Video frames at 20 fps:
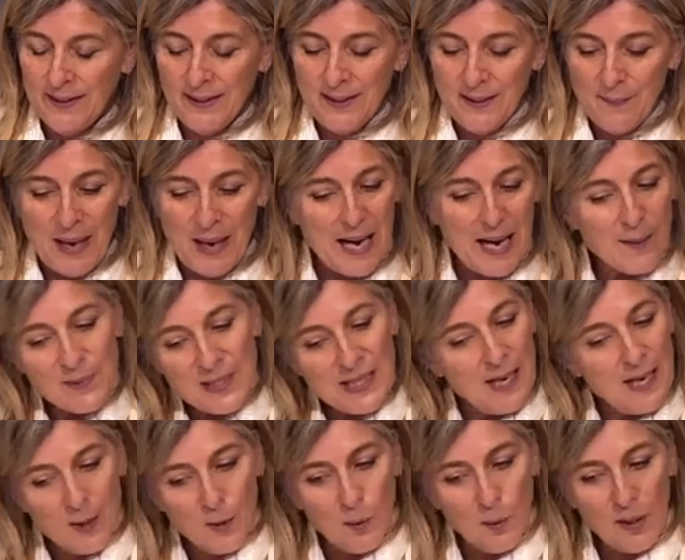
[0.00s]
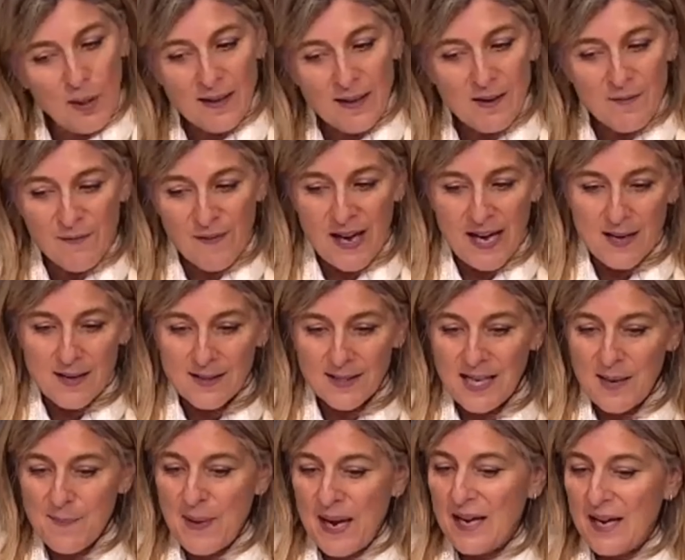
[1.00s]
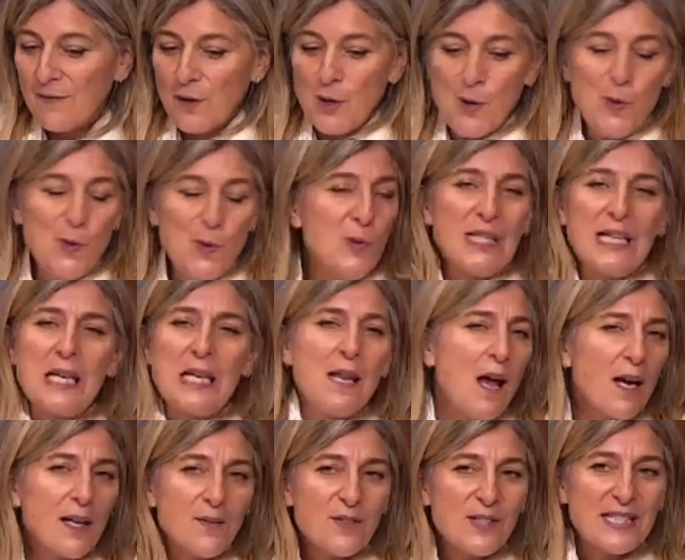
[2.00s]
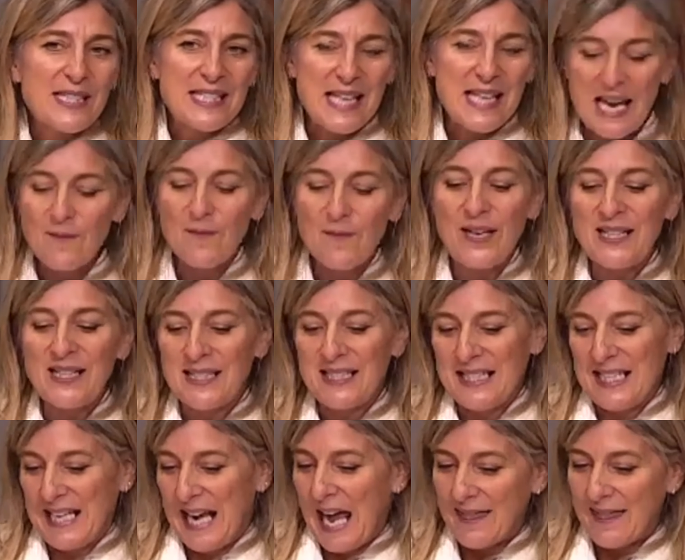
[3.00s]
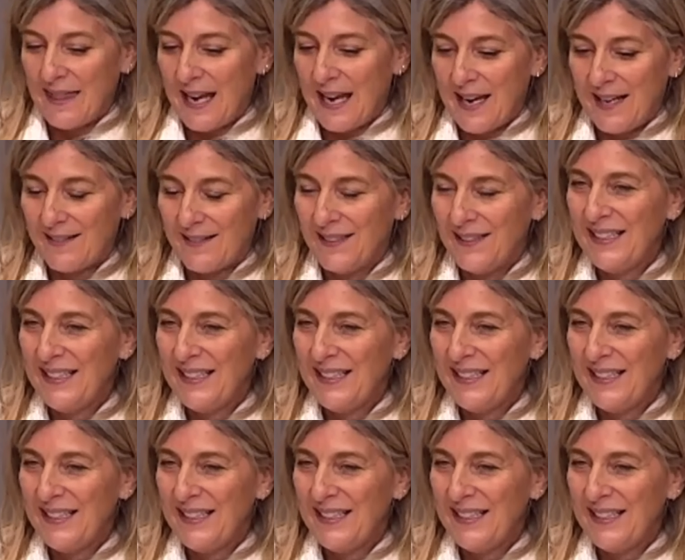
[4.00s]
Perhaps like all other faiths, they may have used life savings to get there.